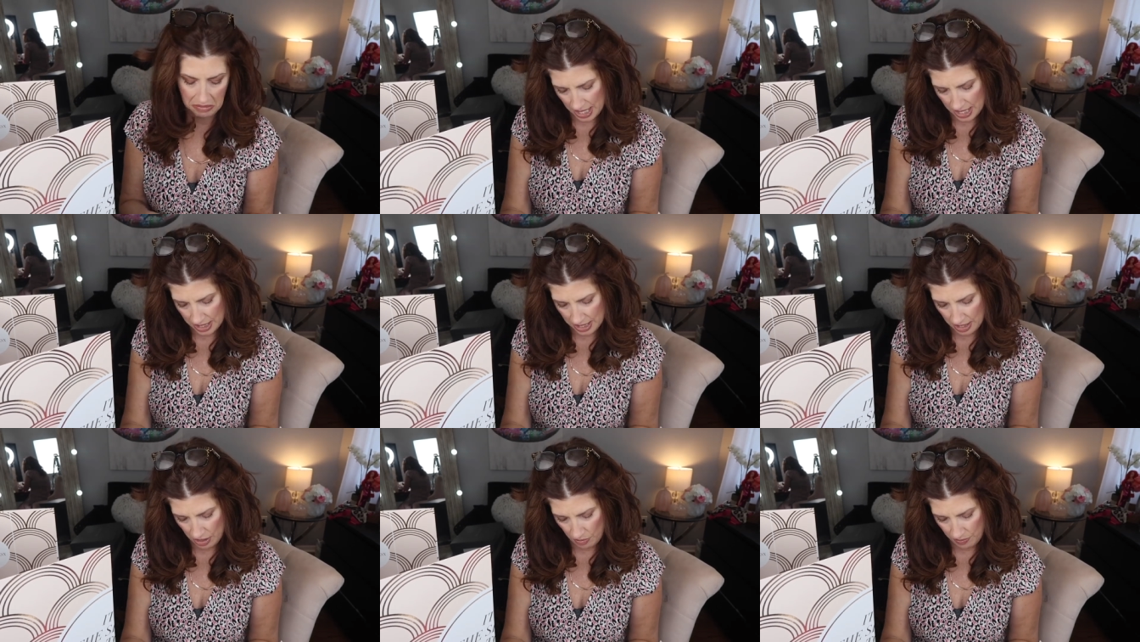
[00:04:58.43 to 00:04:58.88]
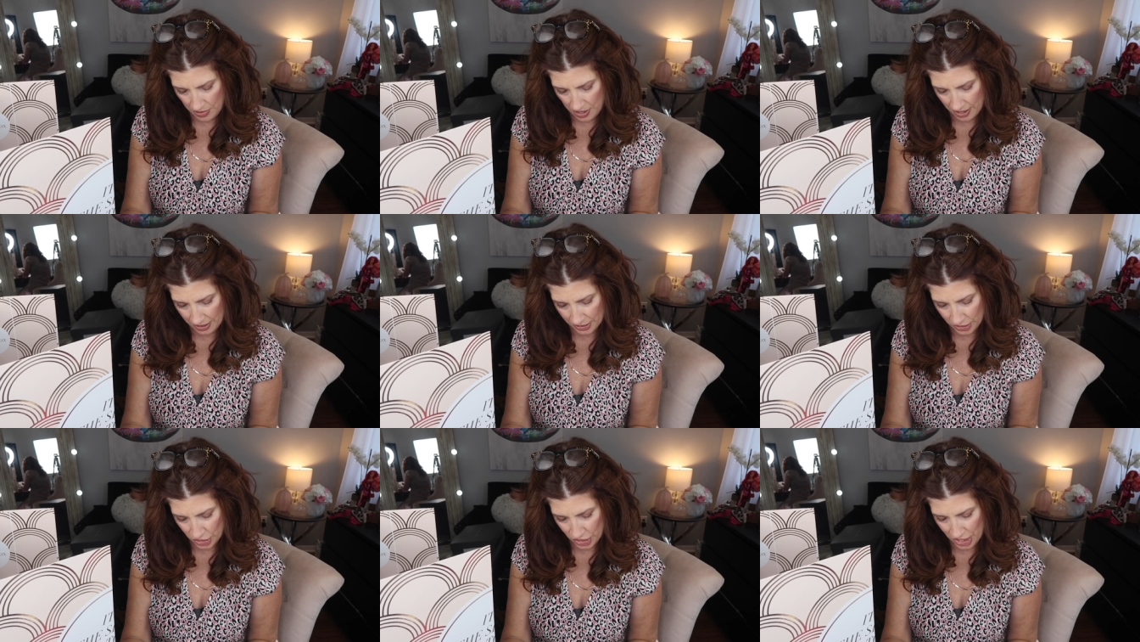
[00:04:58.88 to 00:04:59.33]
a nail
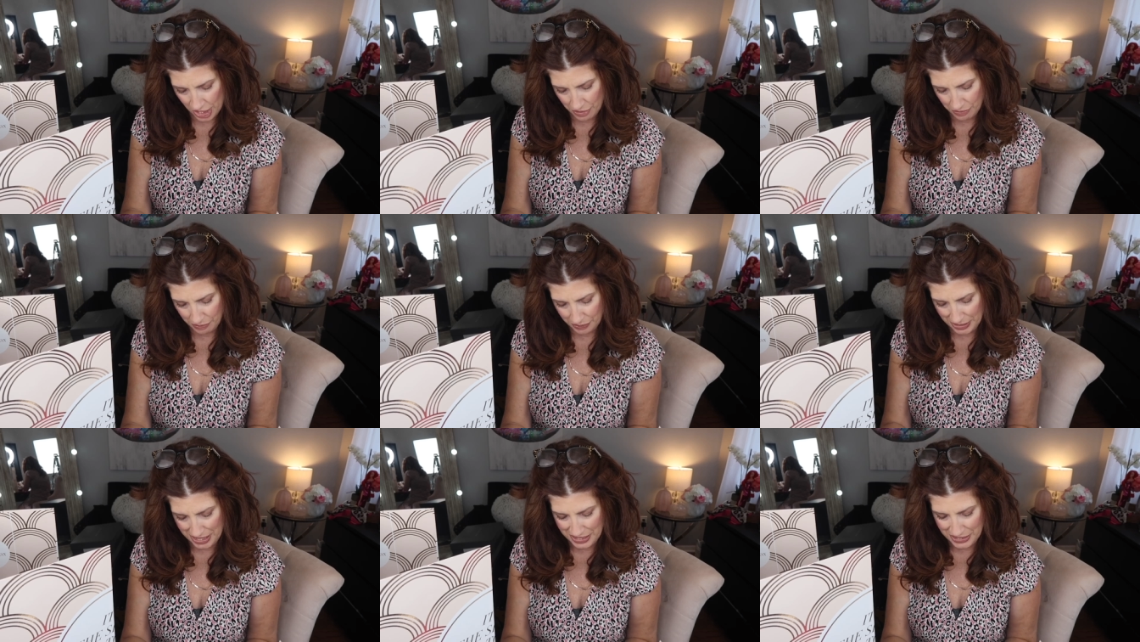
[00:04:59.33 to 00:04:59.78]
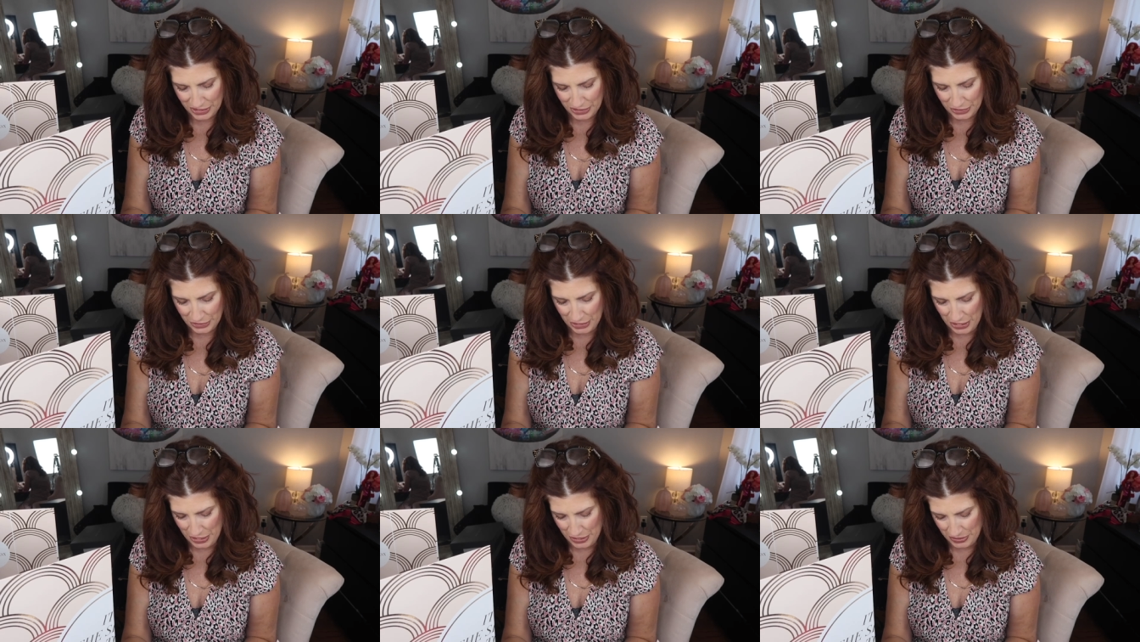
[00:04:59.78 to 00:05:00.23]
polish in
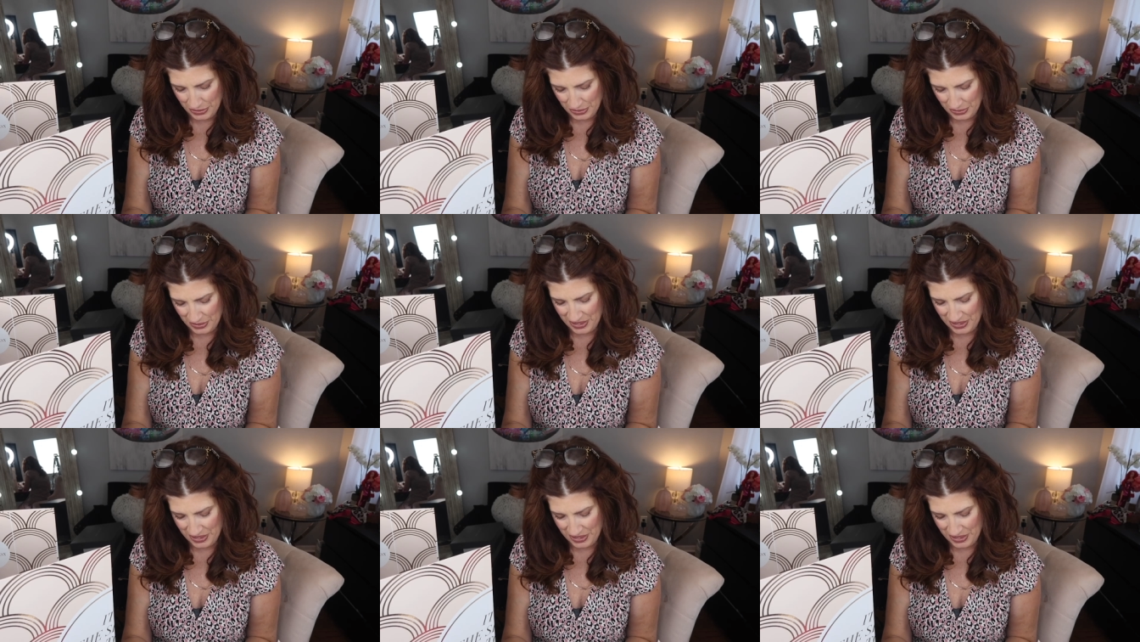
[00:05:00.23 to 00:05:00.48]
Bloodstone,